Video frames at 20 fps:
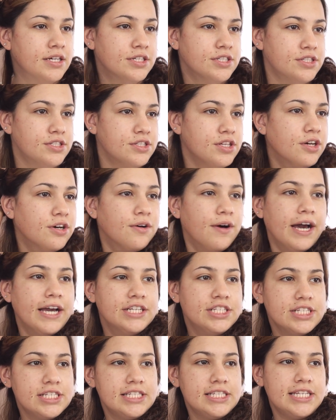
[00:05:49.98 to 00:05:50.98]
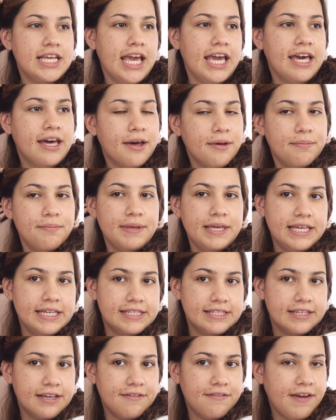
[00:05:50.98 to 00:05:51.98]
So I just take a
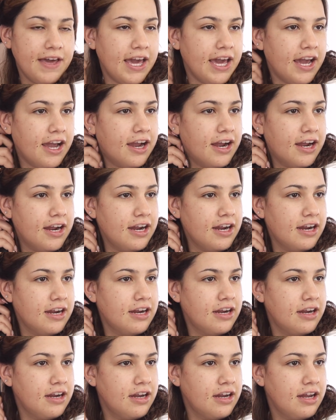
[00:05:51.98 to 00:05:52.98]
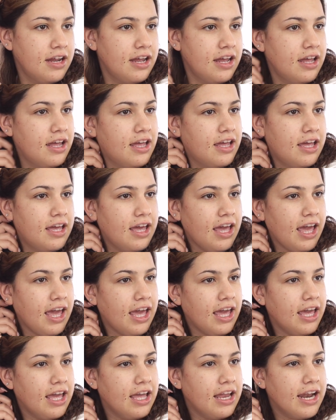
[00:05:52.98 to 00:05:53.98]
piece of hair
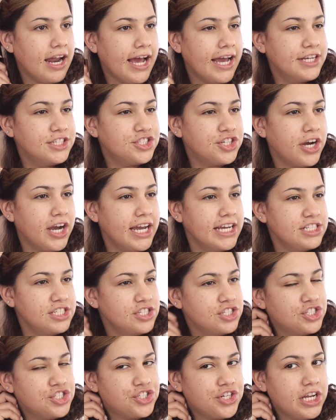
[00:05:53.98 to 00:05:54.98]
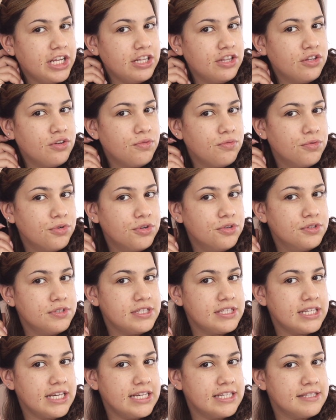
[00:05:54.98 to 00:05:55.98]
and I try to straighten the
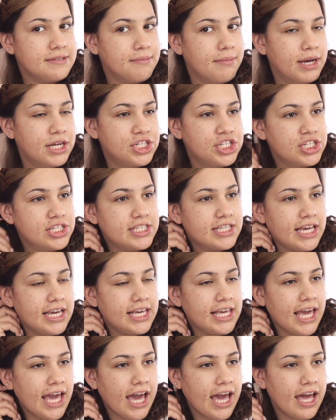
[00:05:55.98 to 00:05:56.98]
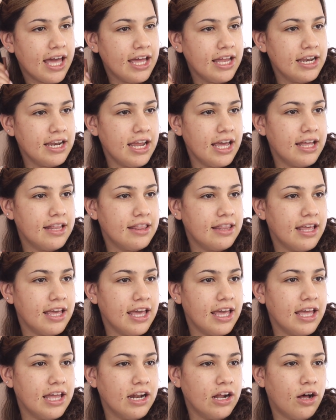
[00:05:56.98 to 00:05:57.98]
roots as much as I can, and
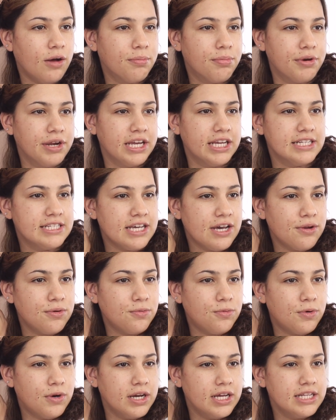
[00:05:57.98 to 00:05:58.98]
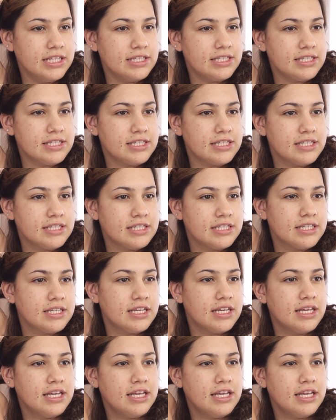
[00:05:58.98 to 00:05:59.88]
then I'll bring it down once